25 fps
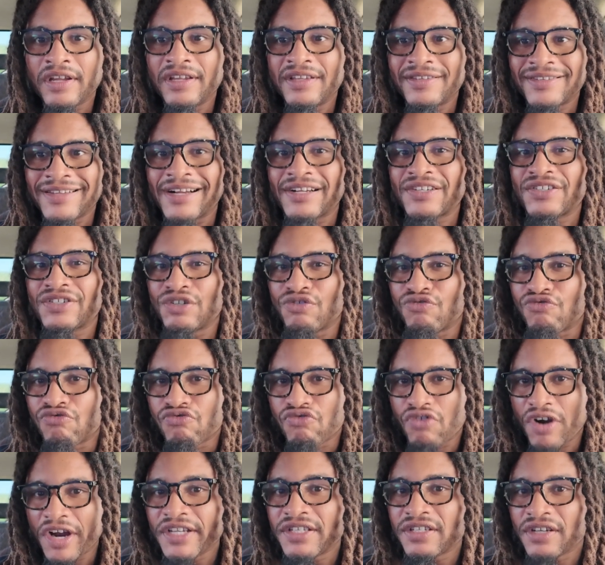is actually
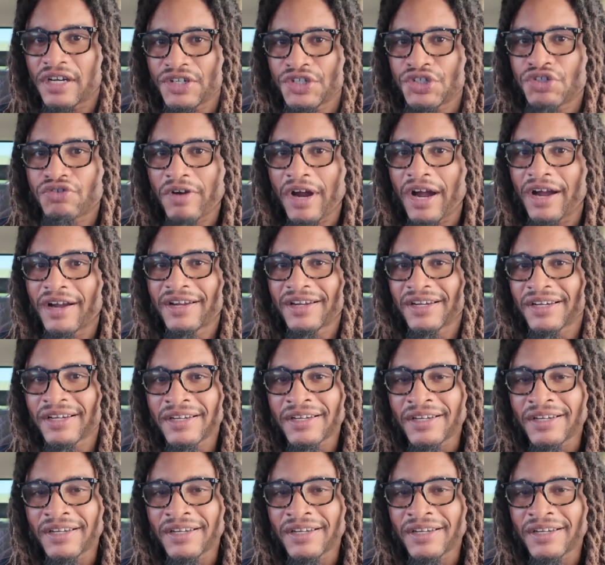right on track,